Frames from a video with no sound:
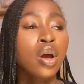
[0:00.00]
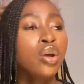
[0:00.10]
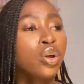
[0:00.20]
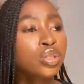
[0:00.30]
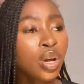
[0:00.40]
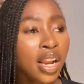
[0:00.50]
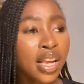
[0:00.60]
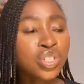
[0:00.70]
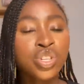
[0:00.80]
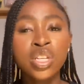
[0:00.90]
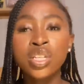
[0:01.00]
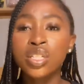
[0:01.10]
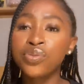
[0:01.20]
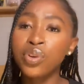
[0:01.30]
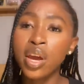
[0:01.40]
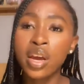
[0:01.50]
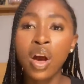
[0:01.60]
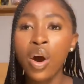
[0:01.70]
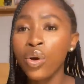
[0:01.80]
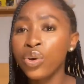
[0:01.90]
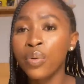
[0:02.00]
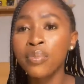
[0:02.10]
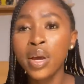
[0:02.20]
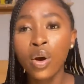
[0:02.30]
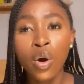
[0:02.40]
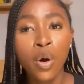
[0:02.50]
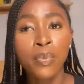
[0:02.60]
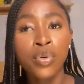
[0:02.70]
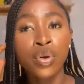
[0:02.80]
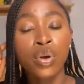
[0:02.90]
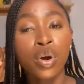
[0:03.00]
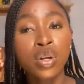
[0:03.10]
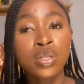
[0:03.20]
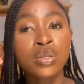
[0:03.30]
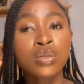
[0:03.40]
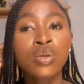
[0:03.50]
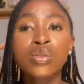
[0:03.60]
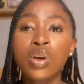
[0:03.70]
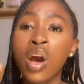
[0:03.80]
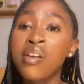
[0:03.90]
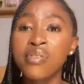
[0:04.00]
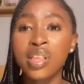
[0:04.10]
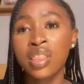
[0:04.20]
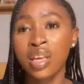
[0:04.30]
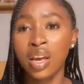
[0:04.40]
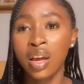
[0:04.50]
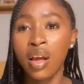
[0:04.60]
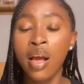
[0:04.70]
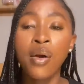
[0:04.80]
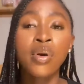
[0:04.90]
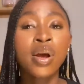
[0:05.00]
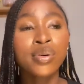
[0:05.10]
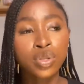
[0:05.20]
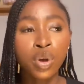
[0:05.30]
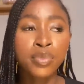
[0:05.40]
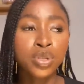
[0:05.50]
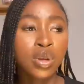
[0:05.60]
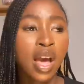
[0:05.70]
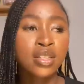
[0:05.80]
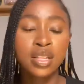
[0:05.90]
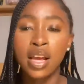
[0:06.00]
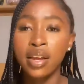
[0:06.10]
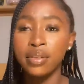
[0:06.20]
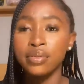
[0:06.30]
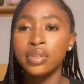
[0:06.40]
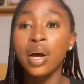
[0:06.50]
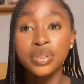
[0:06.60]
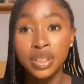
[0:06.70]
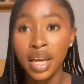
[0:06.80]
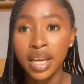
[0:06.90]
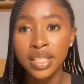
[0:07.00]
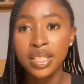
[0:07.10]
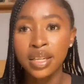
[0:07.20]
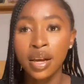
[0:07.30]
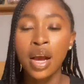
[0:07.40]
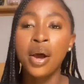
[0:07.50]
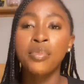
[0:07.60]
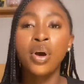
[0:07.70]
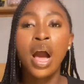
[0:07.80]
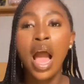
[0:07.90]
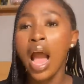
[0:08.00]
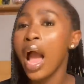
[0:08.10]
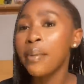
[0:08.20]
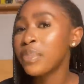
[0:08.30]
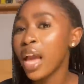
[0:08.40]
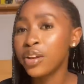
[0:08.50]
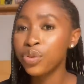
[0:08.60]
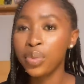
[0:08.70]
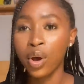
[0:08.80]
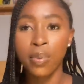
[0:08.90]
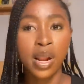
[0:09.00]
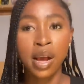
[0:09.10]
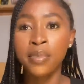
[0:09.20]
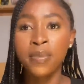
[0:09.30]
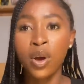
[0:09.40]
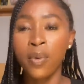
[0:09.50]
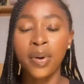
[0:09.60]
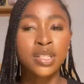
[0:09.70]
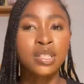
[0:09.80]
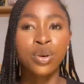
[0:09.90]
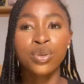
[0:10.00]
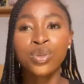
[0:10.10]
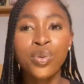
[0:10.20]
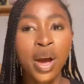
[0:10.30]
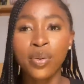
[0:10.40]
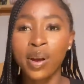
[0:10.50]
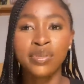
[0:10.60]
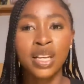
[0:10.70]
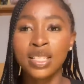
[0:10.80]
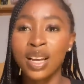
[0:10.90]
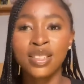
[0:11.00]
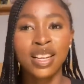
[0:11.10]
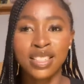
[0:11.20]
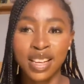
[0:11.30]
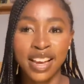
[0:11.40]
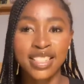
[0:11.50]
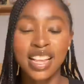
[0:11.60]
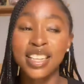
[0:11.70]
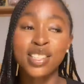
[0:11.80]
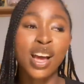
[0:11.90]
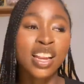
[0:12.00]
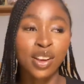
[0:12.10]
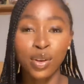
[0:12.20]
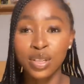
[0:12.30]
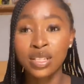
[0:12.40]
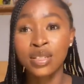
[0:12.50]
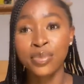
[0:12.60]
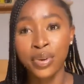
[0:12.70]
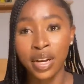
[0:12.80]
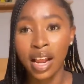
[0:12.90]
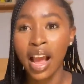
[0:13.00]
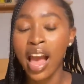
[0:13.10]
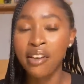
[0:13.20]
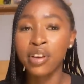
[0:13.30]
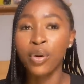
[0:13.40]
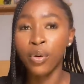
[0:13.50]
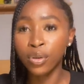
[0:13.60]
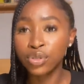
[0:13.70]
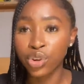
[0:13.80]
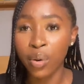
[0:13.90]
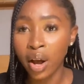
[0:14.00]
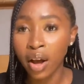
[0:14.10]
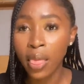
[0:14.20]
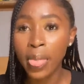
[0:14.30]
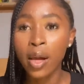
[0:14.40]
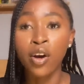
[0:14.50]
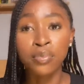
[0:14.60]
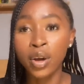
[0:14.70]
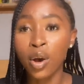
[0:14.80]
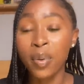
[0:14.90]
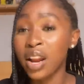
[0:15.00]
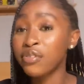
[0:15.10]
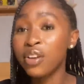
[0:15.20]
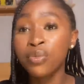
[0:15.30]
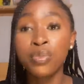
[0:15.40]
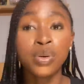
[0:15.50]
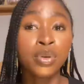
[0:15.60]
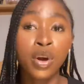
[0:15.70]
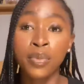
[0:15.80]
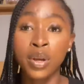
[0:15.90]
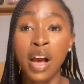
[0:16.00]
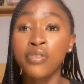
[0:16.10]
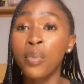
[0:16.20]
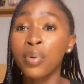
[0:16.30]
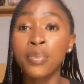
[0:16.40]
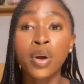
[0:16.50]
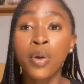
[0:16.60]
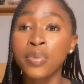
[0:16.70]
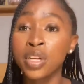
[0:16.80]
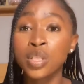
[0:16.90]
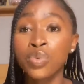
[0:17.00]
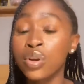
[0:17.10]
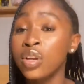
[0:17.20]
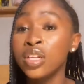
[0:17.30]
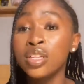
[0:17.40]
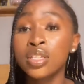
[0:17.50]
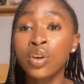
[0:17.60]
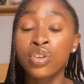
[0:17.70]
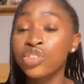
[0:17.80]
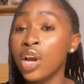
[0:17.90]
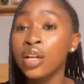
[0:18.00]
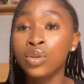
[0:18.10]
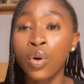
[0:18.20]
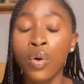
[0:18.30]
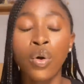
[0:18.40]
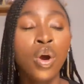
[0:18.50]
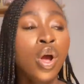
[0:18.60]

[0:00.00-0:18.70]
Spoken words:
Your toiletries, if you're a girl, your makeup products, not everything. When I was coming, so I had to like downsize. But me, I do makeup, like I'm a makeup artist. There was no way I could have downsized. I still had a lot to bring. Like I have a whole drawer of makeup and I've not bought makeup in this country at all.